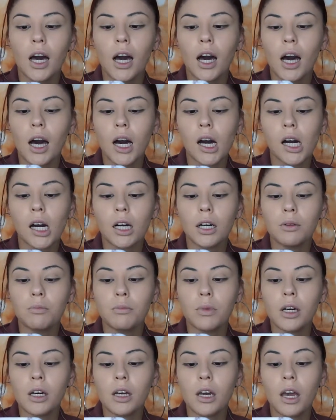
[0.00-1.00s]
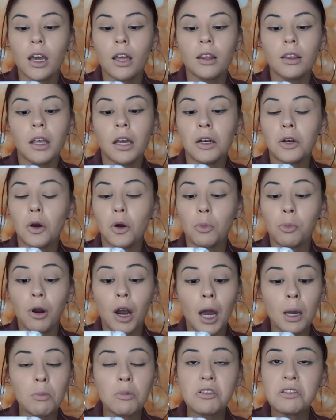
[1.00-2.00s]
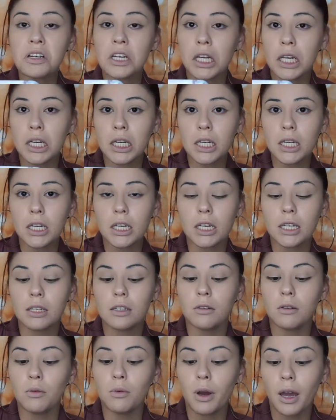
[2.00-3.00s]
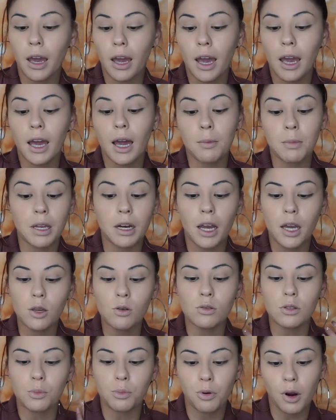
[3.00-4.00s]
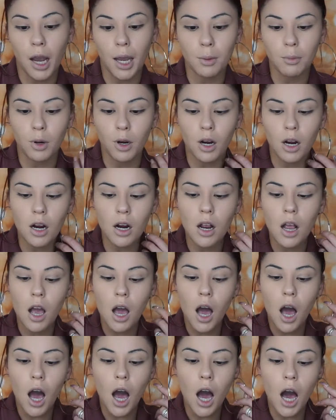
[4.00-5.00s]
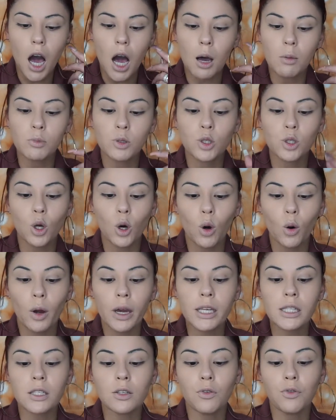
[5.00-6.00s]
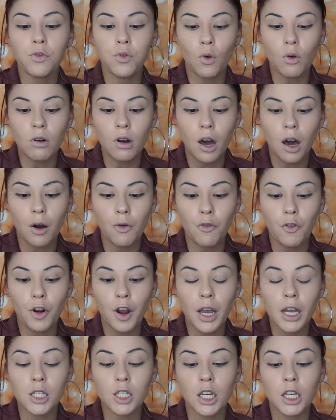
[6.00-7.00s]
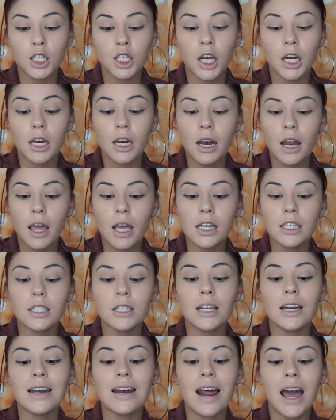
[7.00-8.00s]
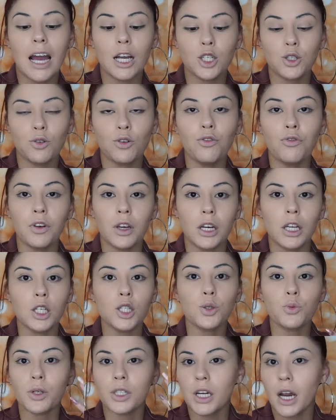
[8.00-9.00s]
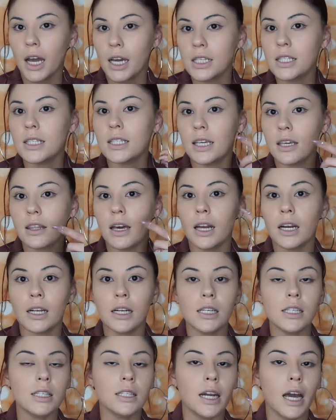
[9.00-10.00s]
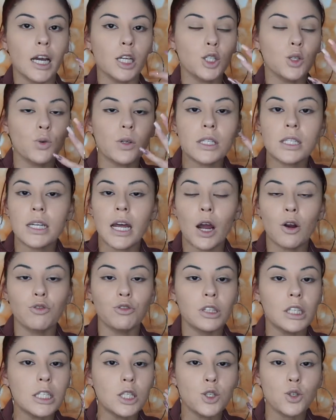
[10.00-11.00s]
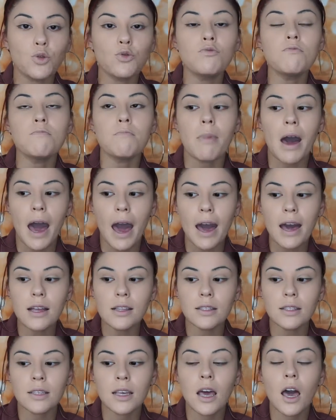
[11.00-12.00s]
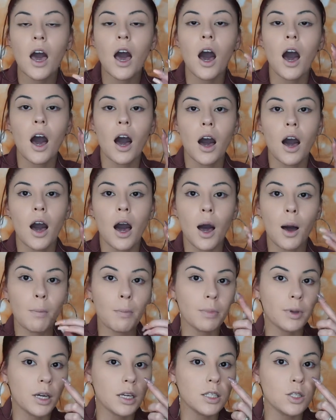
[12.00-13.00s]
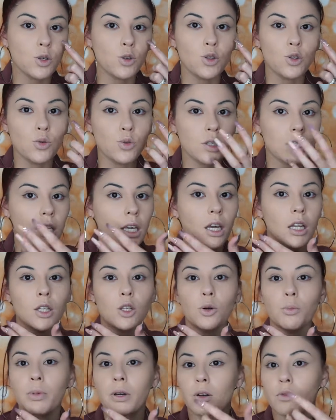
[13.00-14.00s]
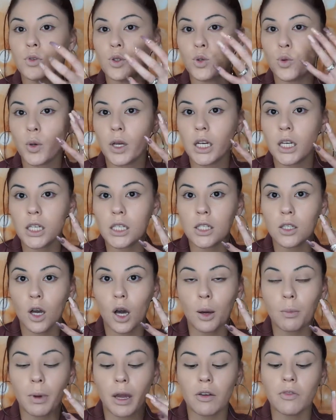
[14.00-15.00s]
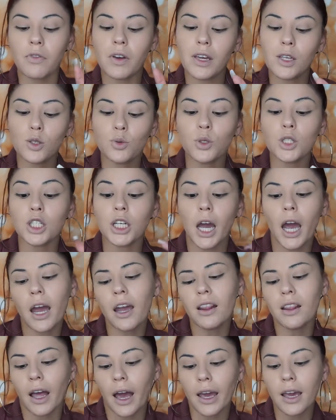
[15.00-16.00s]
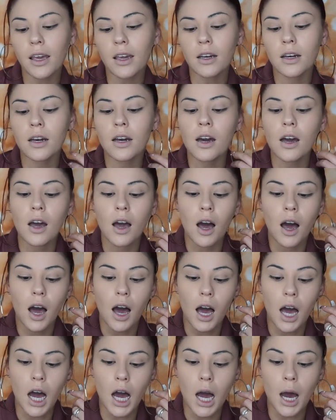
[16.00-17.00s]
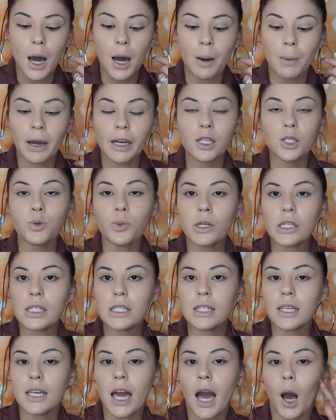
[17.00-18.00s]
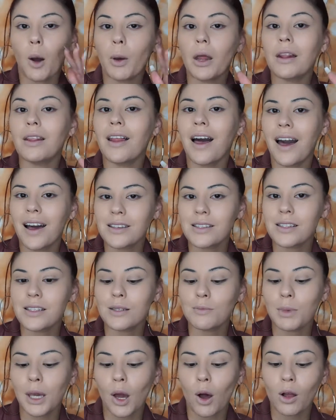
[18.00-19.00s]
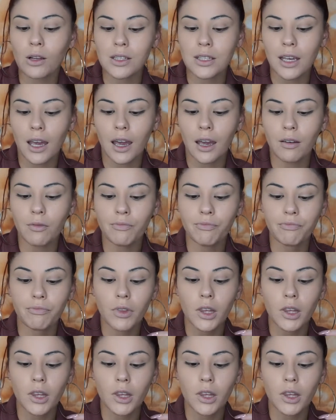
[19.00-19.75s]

Um, and then no primer needed. Okay, I mean, I used a primer um, so it's a full coverage. It's, it's a natural finish, which I see that it is natural. It's not really too matte because um, you do see a little bit of dewiness on my face, which I like. Um, I just want to see how it lasts me all day.